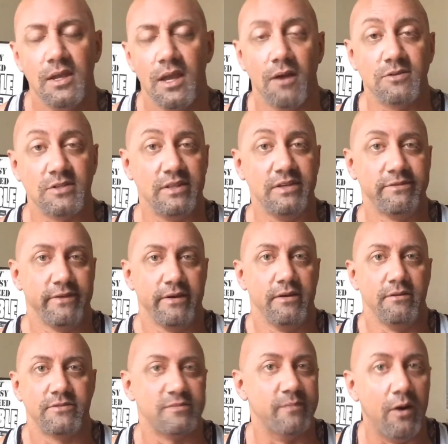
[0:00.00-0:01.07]
I was at least
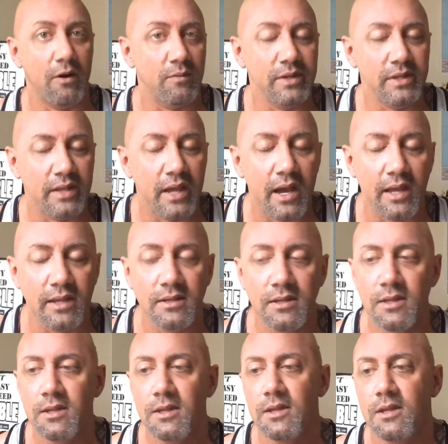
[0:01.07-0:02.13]
very small when he died.
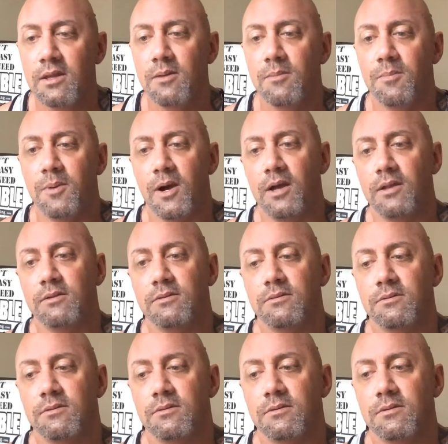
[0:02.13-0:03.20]
But
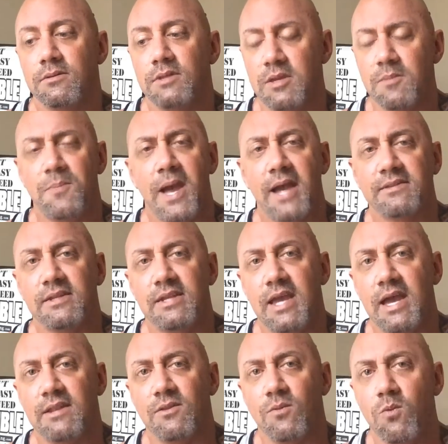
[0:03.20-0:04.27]
the impact that he
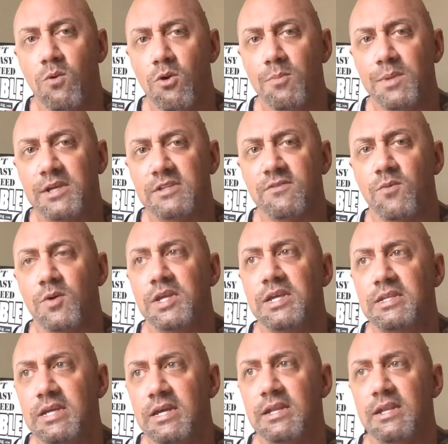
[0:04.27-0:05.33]
had in the world because of what he
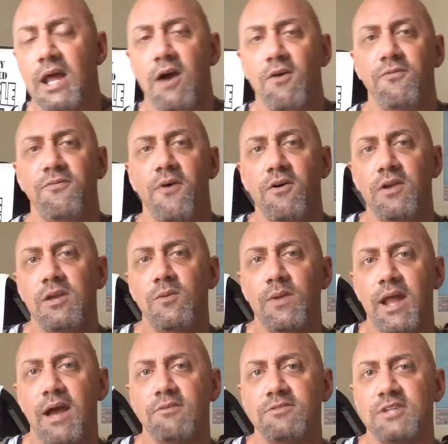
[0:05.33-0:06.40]
did and how far he
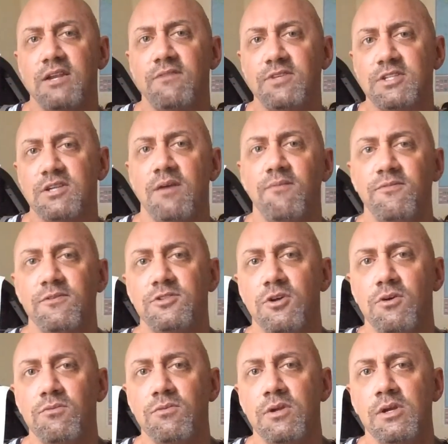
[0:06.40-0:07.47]
went outside of his comfort
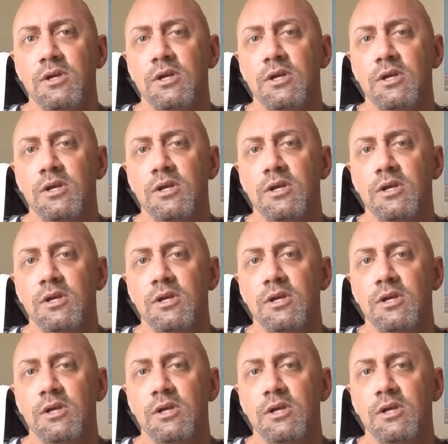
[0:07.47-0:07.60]
zone